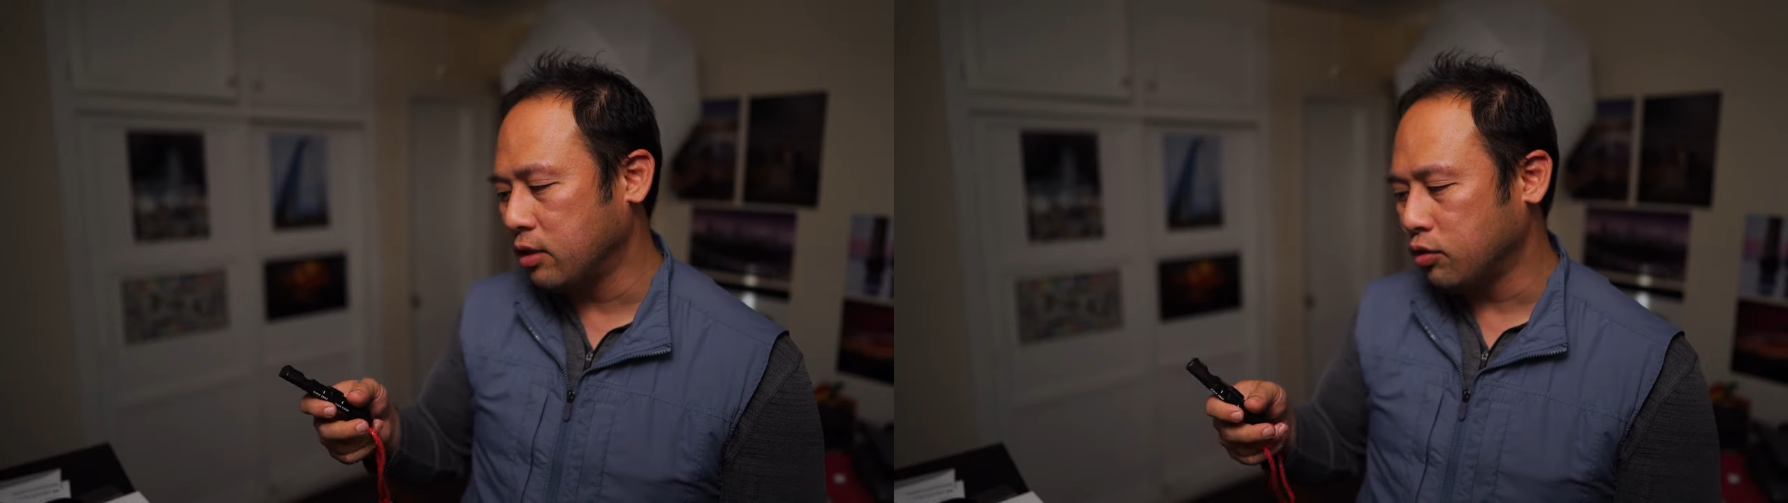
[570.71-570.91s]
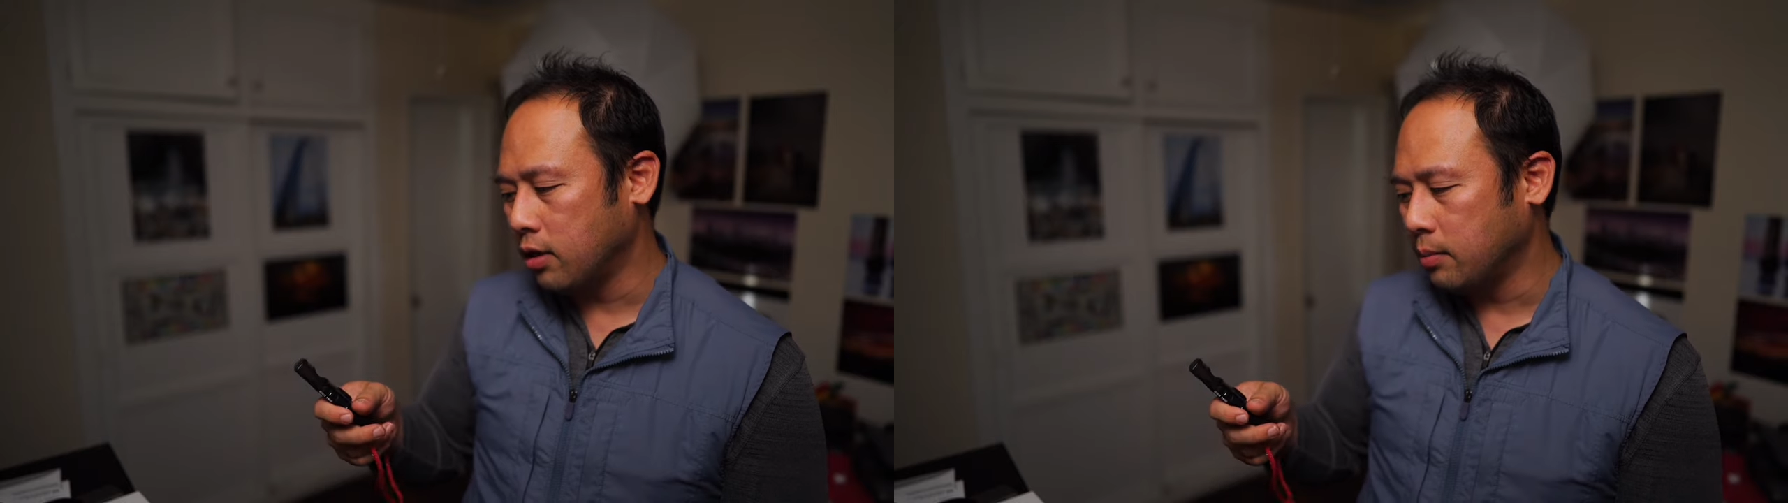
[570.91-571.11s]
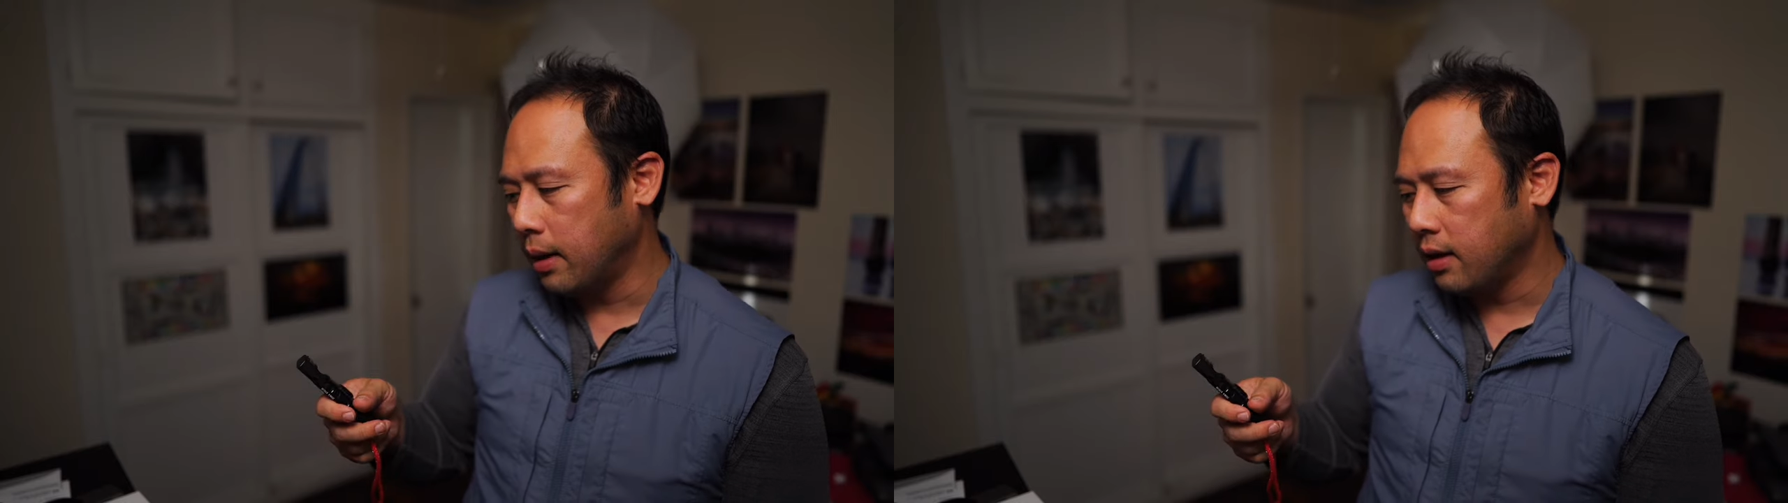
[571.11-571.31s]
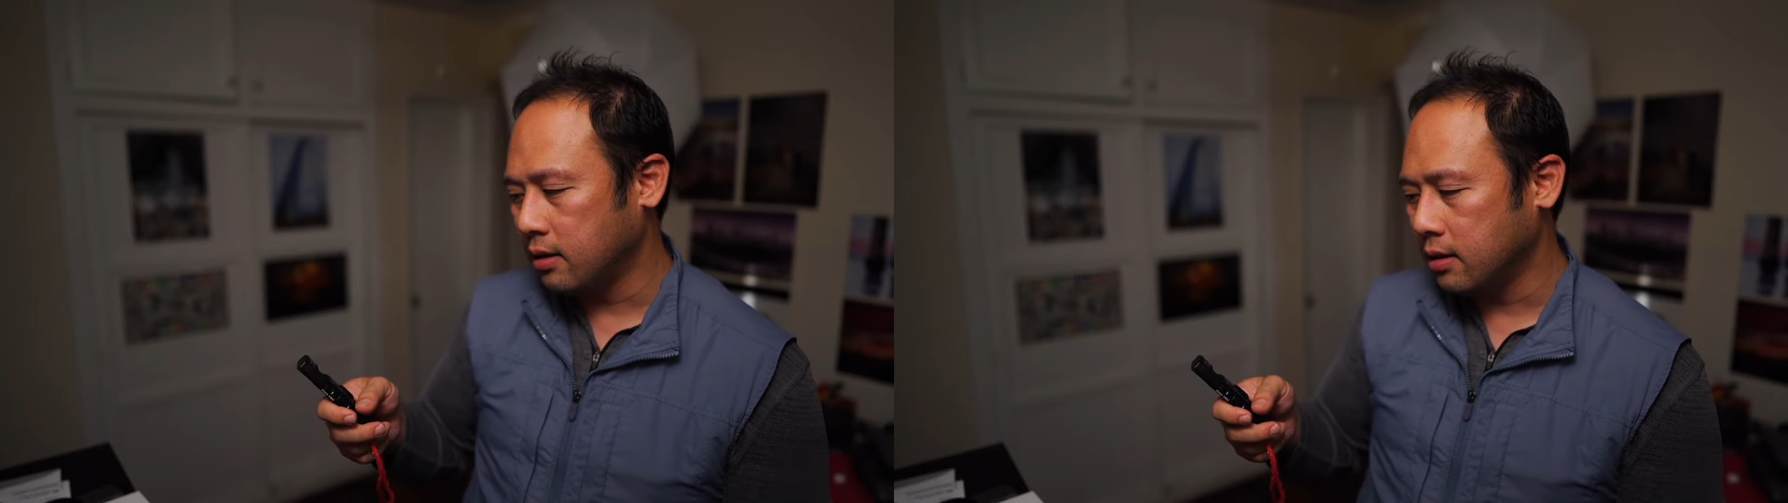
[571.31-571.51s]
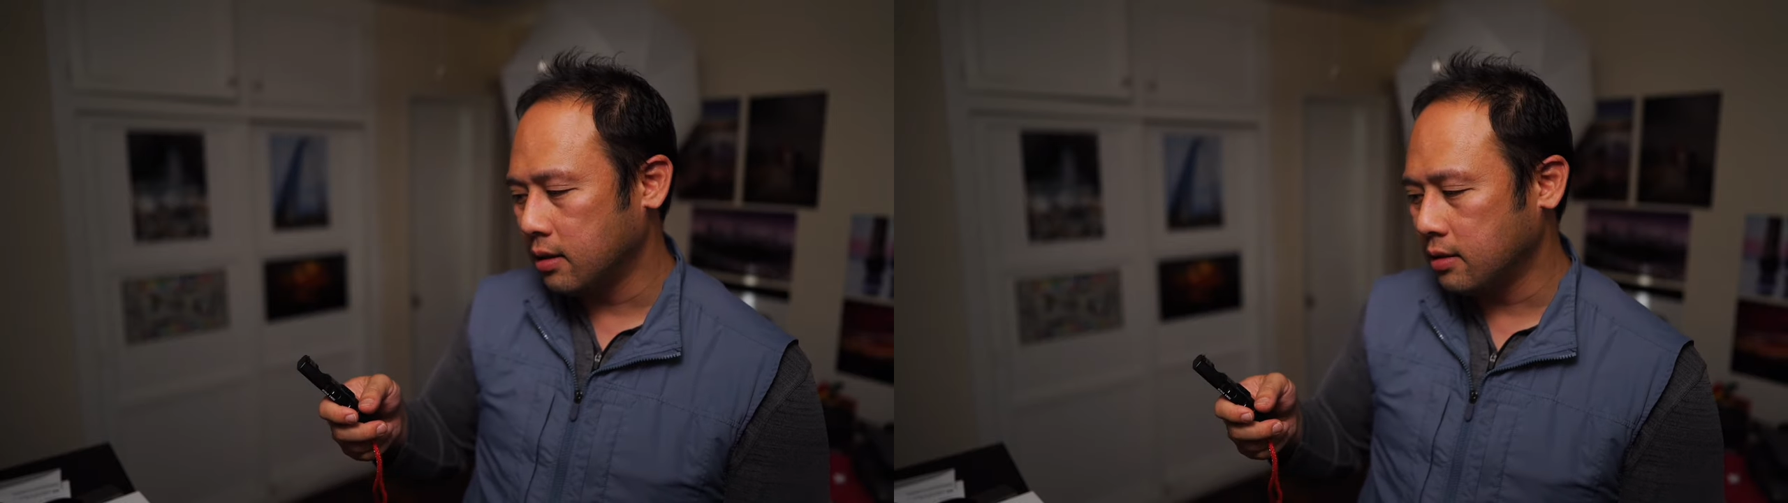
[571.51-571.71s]
drawback
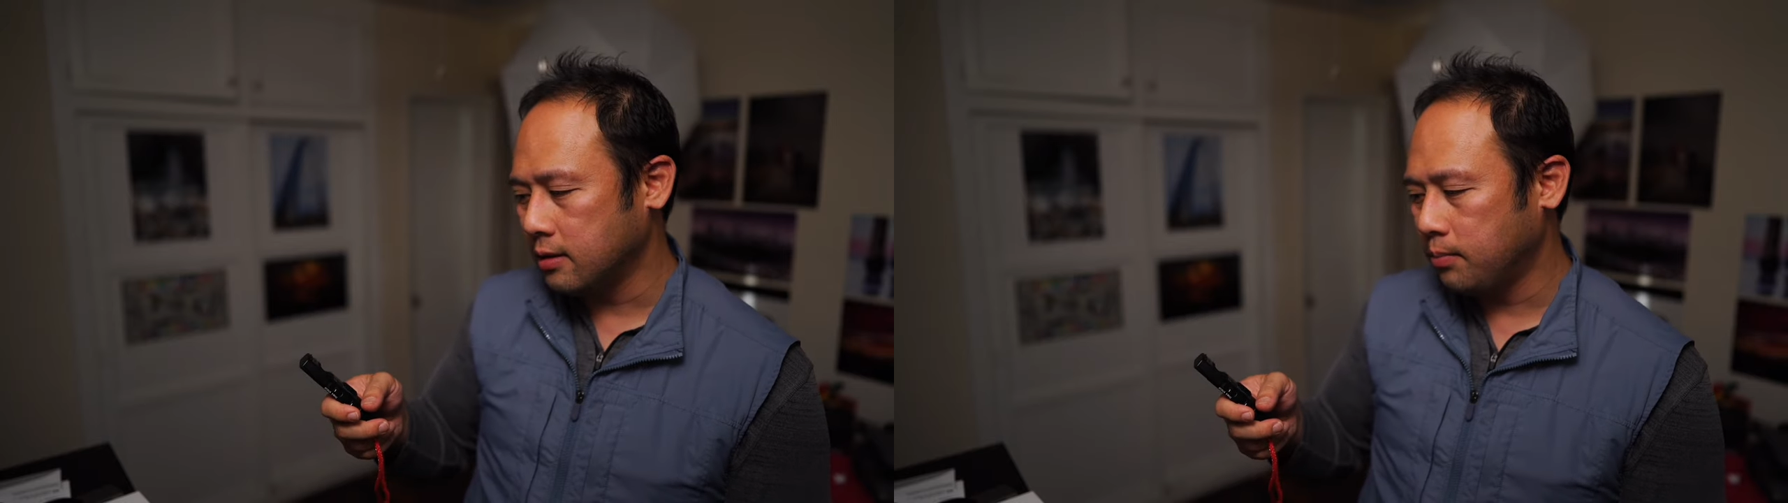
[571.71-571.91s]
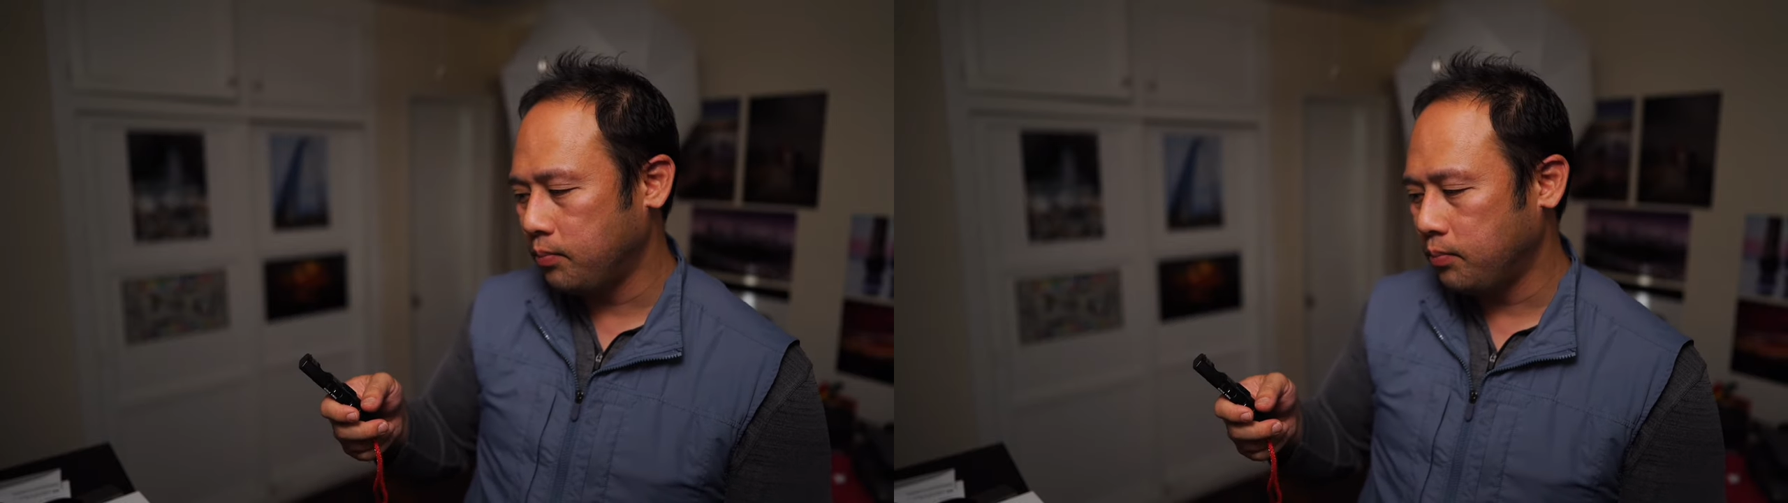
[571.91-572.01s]
on this.